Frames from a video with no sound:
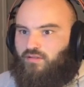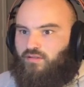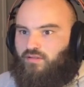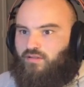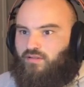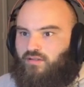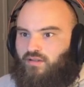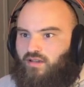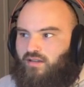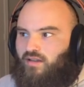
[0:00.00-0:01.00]

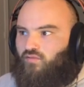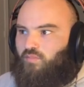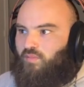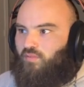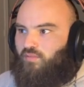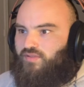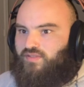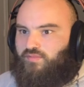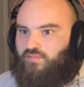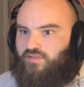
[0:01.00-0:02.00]
I can never remember
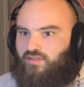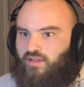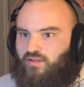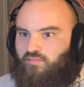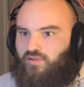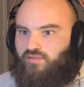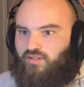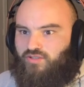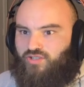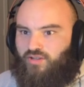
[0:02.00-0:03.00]
what's like. We don't
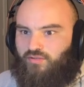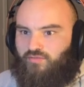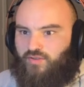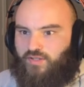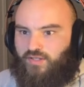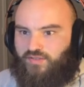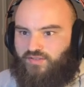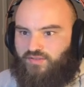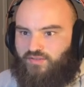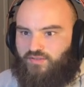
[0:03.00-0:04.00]
need gender for
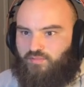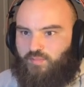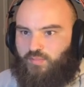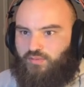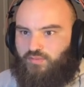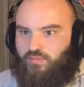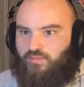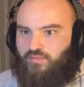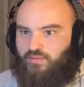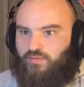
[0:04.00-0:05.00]
this.
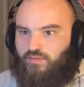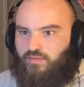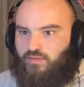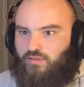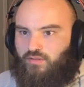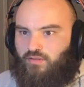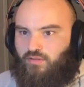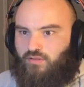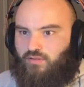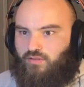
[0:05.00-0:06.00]
Remove.
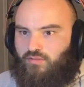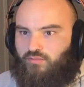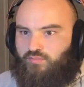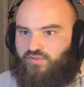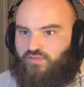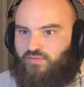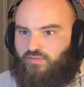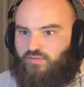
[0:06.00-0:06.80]
Oops.